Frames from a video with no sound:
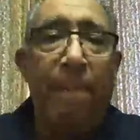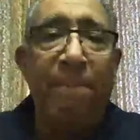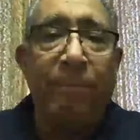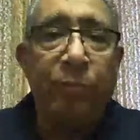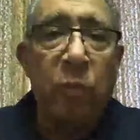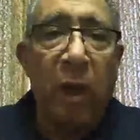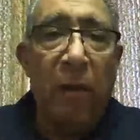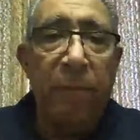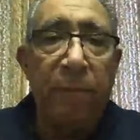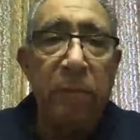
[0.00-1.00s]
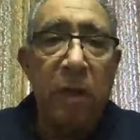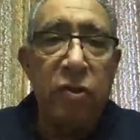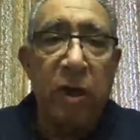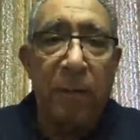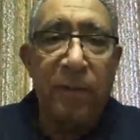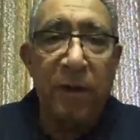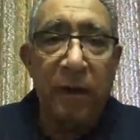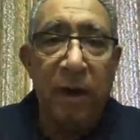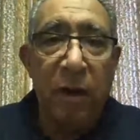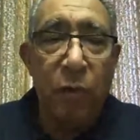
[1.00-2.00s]
Mm, my chops
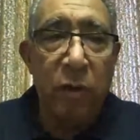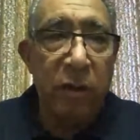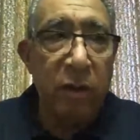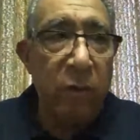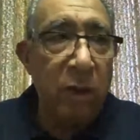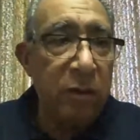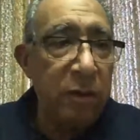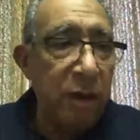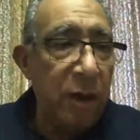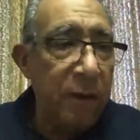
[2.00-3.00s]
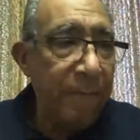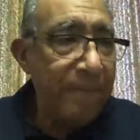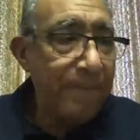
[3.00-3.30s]
are not working well today.